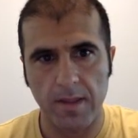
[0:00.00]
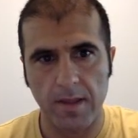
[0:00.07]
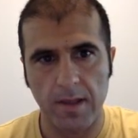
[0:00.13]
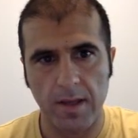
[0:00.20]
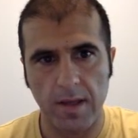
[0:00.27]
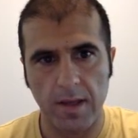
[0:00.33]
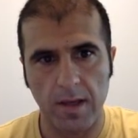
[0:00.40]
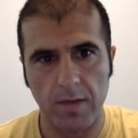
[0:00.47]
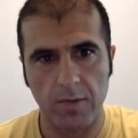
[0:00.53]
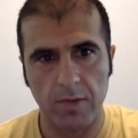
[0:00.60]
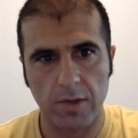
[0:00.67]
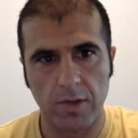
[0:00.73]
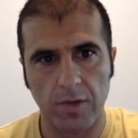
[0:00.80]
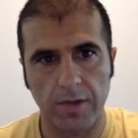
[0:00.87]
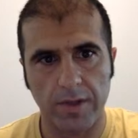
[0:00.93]
and we're
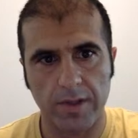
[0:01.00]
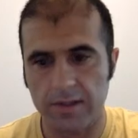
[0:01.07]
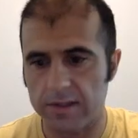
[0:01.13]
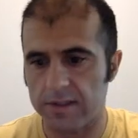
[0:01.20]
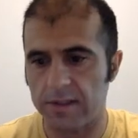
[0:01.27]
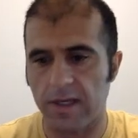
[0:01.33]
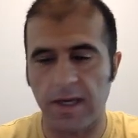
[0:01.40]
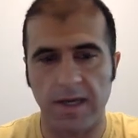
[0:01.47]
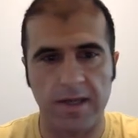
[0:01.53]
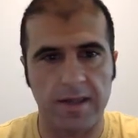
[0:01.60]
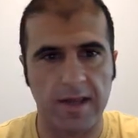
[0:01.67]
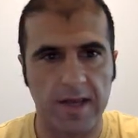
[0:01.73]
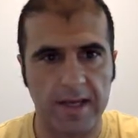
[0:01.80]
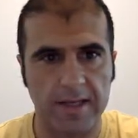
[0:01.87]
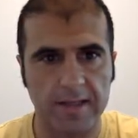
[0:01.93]
going to say
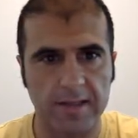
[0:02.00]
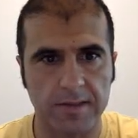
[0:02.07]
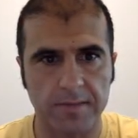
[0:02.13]
that